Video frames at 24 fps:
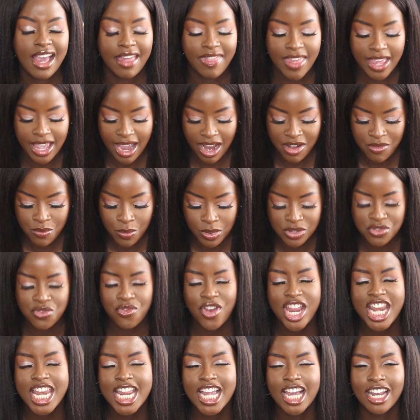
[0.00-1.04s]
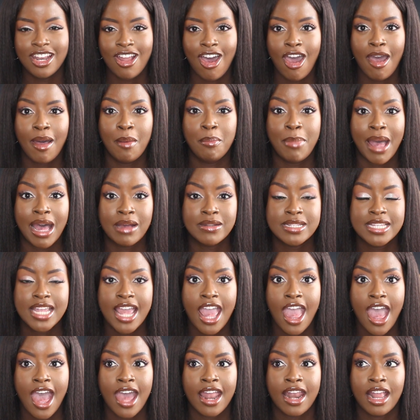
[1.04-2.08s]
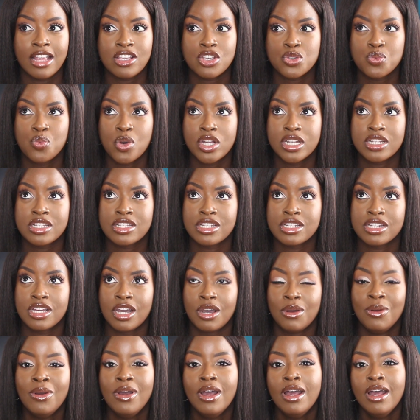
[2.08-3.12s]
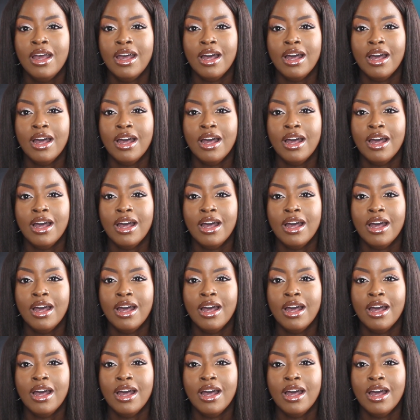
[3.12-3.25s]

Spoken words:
I think I was reading a lot about it and I just wanted to know,